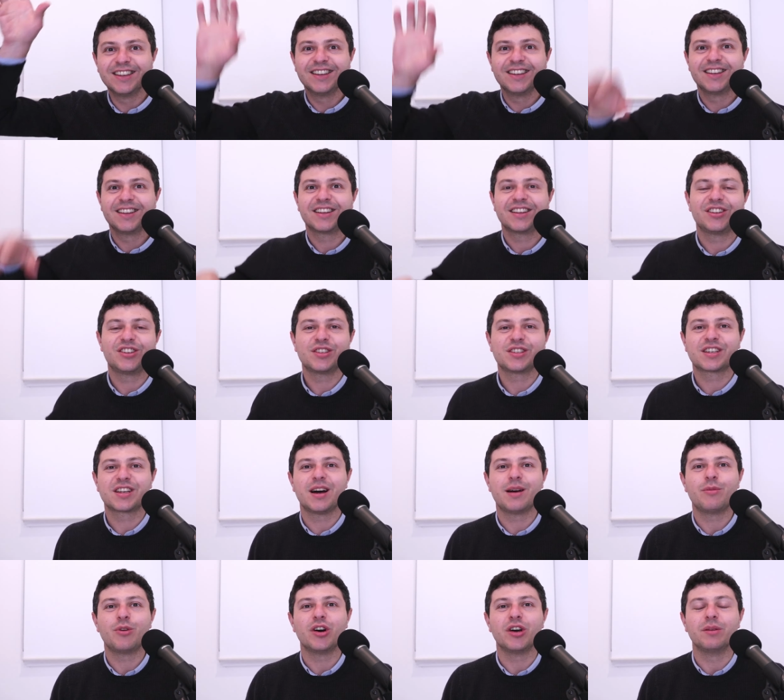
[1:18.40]
just
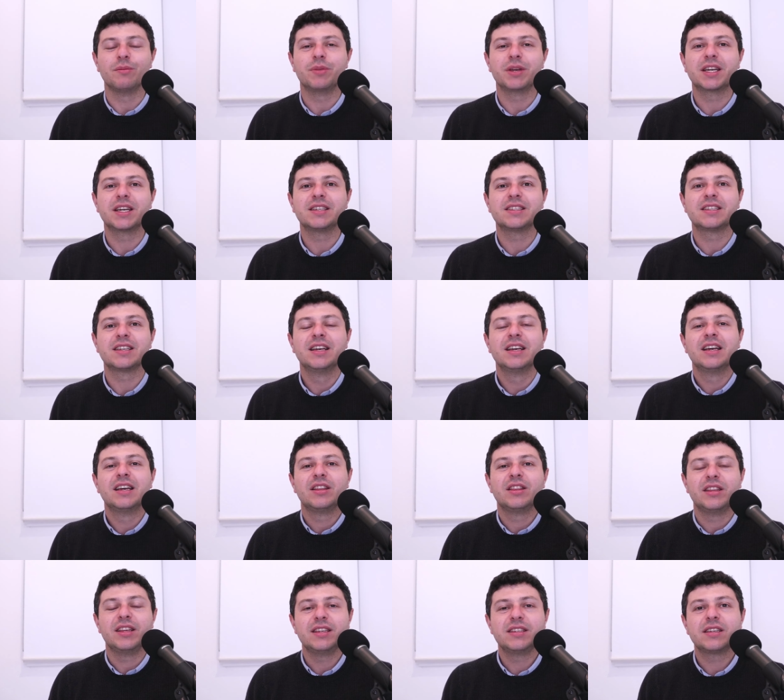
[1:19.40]
come on because
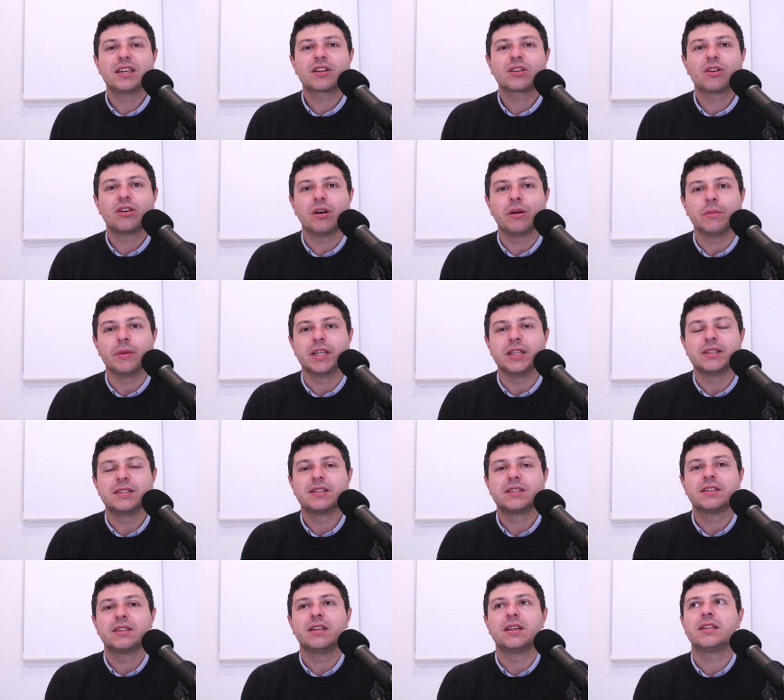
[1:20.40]
these are
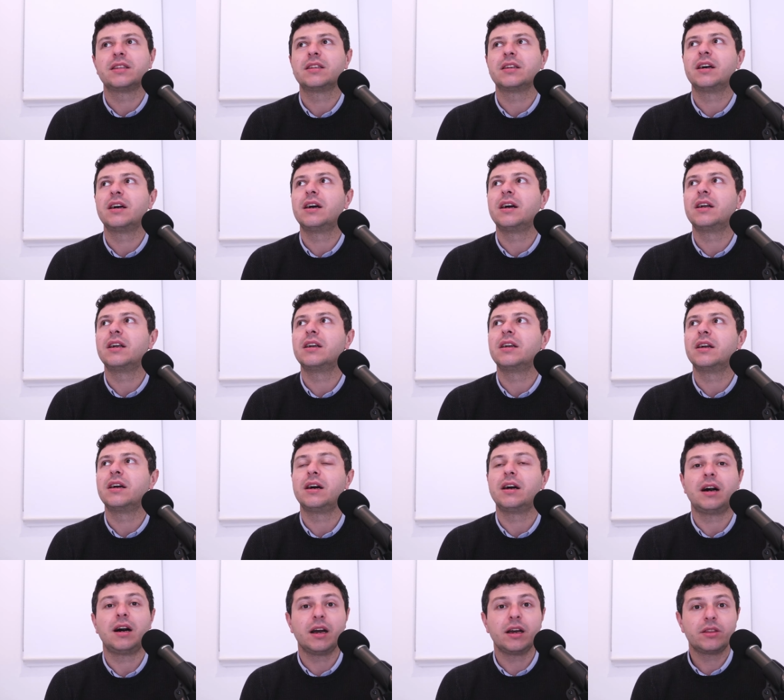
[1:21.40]
comments that are
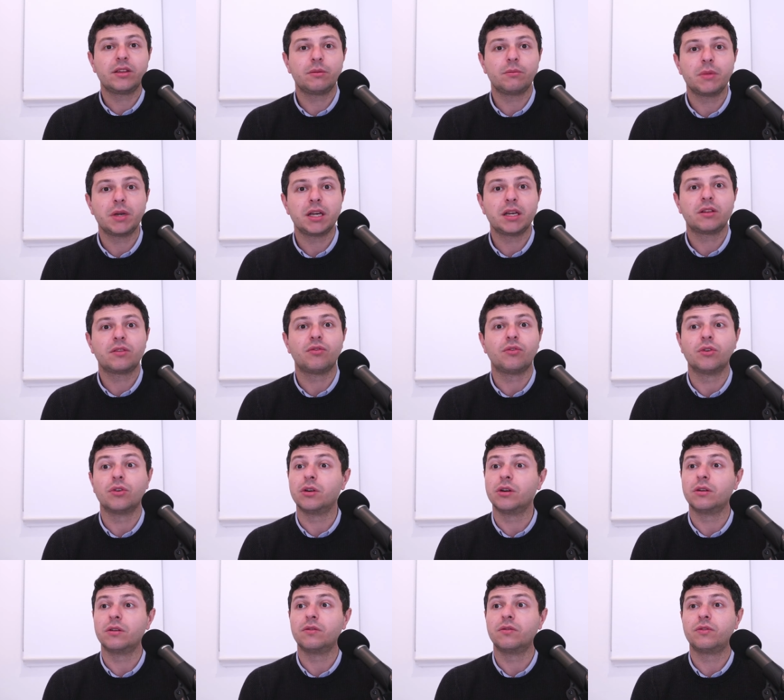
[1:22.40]
either made
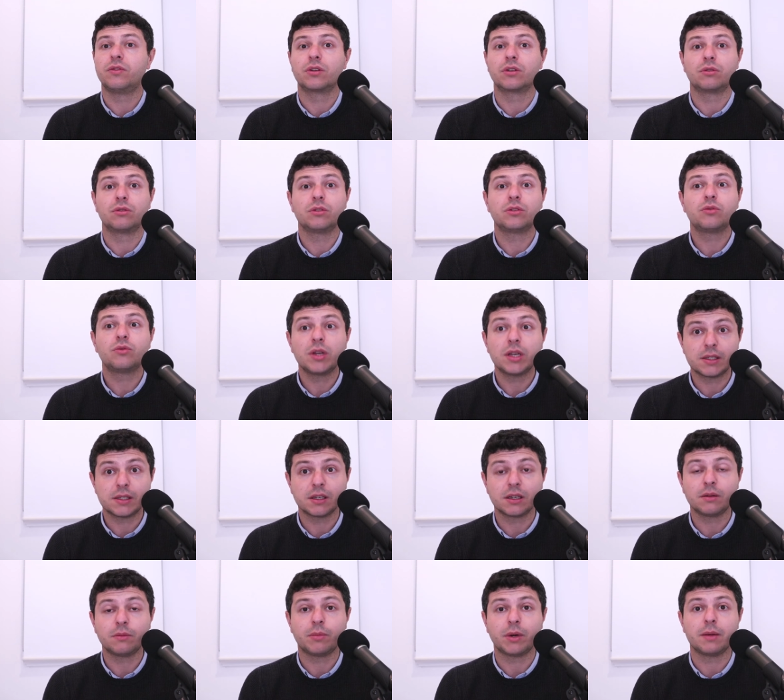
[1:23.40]
for for good
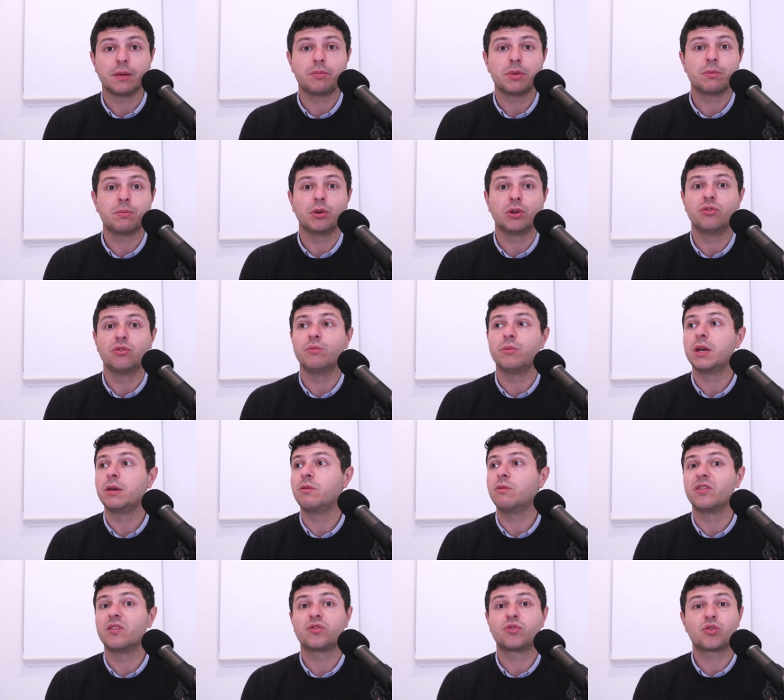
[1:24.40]
reason by people who maybe
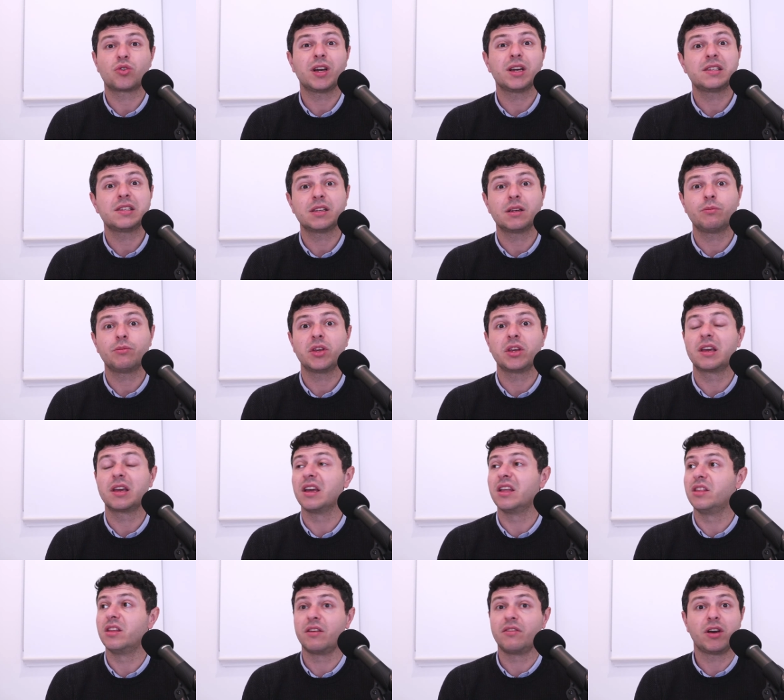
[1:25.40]
have tried something
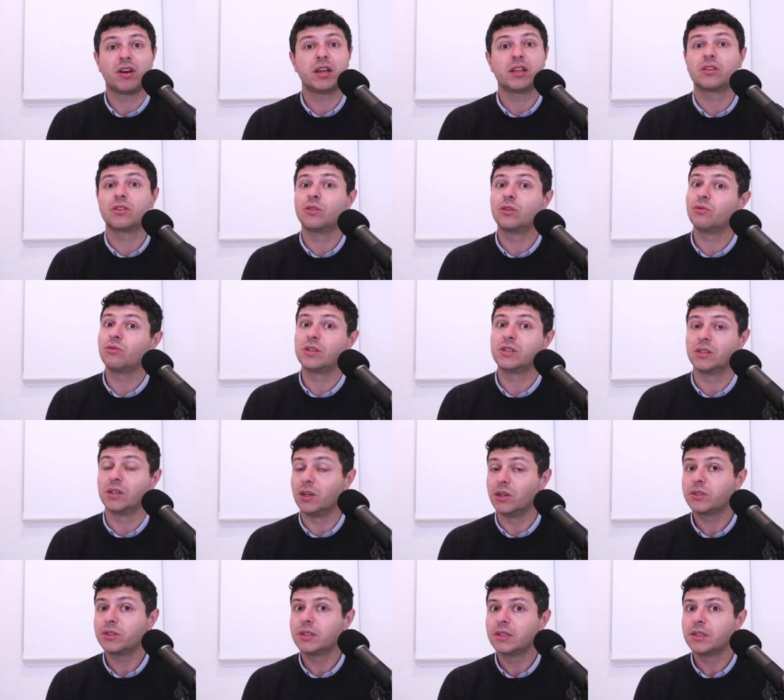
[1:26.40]
and they've had a good result